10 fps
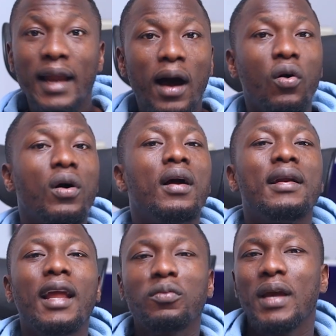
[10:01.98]
Now,
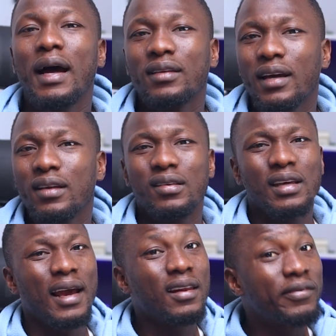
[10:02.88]
let me address
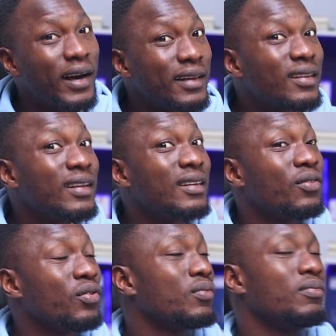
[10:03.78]
the elephant in
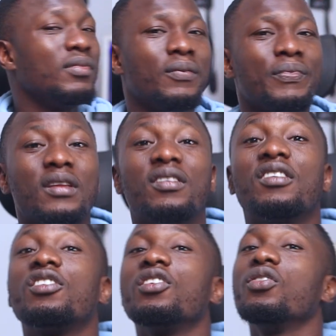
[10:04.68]
the room:
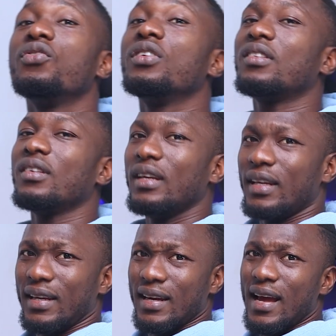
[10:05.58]

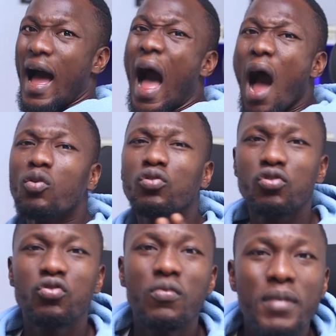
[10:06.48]
security. How do
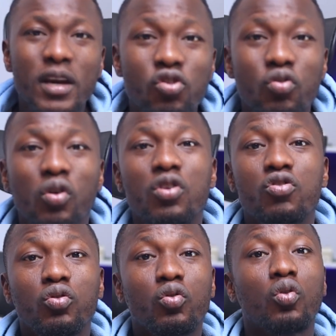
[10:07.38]
you make sure
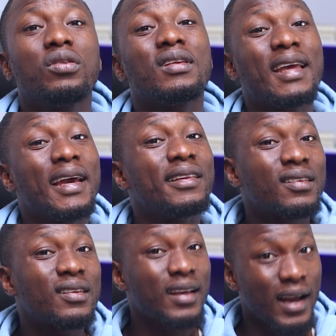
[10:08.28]
you don't get
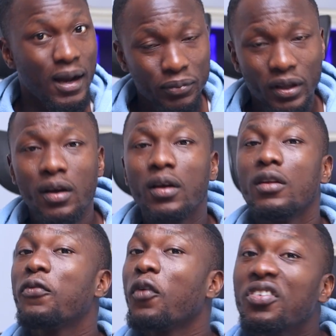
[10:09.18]
scammed?
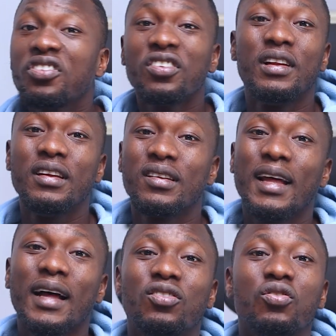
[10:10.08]
The first rule is
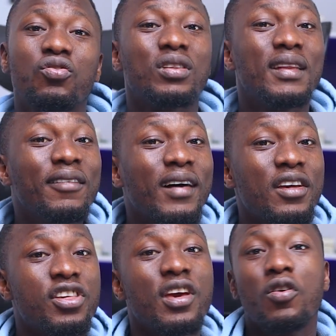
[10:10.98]
that you should
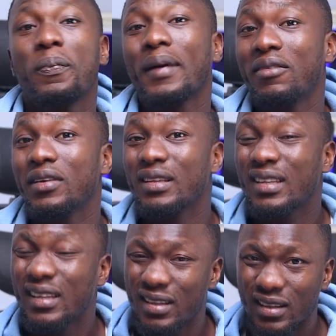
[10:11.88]
never share your private
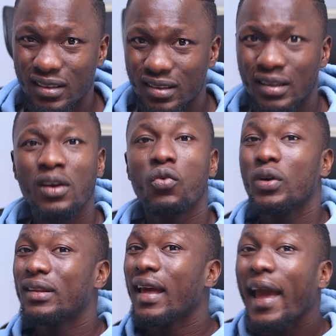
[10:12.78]
keys
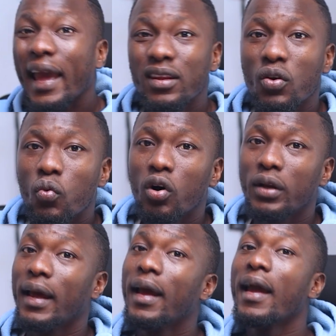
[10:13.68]
with anyone.